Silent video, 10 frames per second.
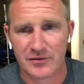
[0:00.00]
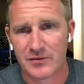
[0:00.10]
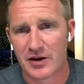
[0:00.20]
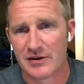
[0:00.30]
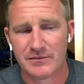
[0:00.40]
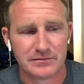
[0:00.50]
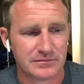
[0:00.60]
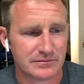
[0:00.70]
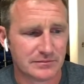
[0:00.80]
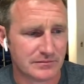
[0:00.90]
So with the hydro
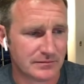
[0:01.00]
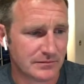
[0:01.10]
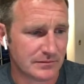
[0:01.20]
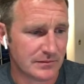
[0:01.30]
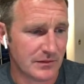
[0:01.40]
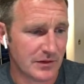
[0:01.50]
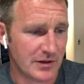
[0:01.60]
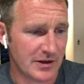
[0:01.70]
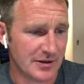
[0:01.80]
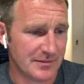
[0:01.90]
HydroBlok system, there's
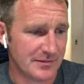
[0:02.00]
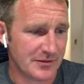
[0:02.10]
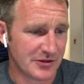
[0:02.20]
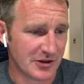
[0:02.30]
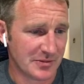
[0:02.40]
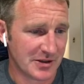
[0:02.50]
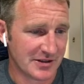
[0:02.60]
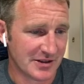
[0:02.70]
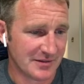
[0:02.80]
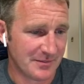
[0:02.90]
really not- Sorry about
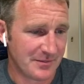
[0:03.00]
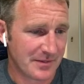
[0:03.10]
that.